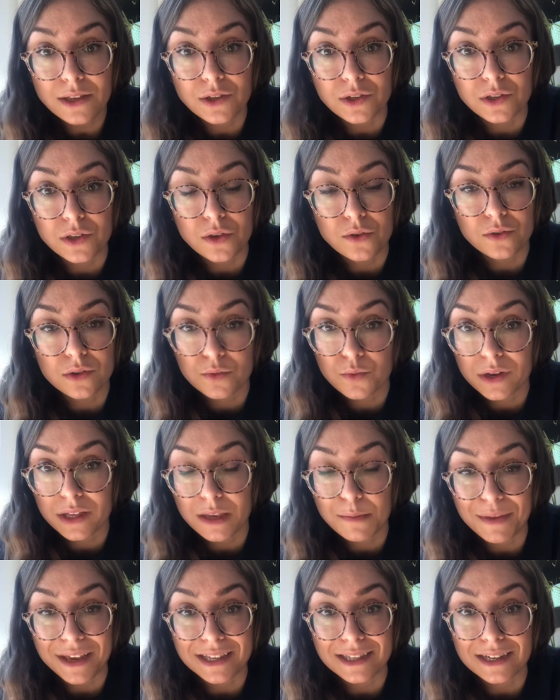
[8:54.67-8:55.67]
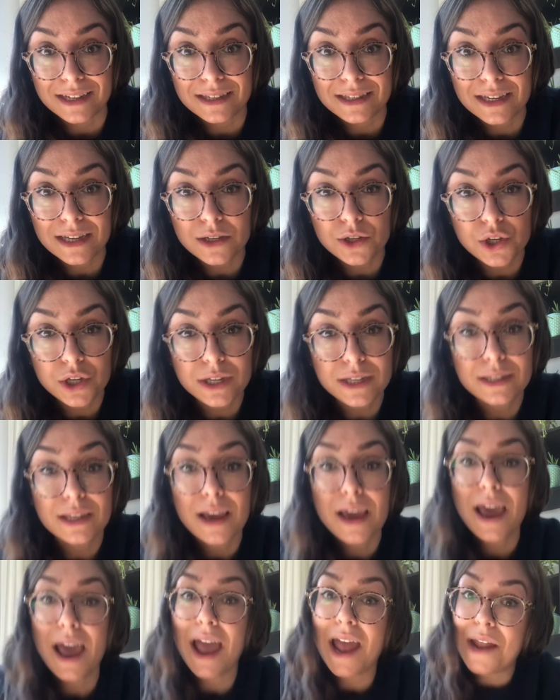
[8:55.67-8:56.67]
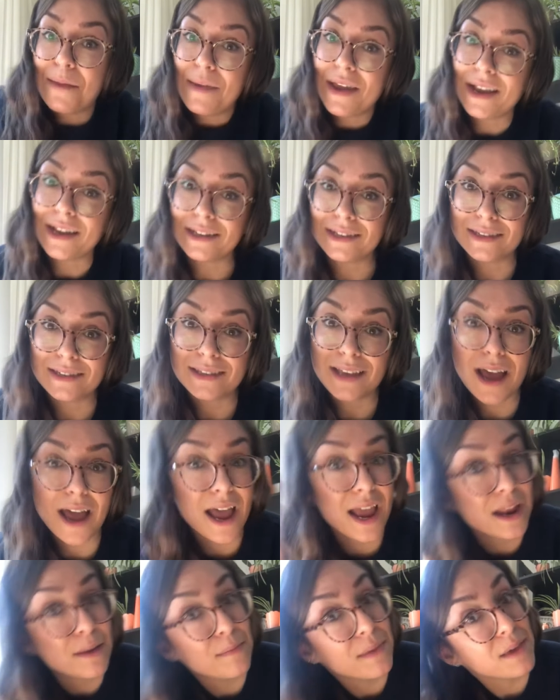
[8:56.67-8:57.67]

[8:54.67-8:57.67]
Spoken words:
Just use really basic stitches and make a design,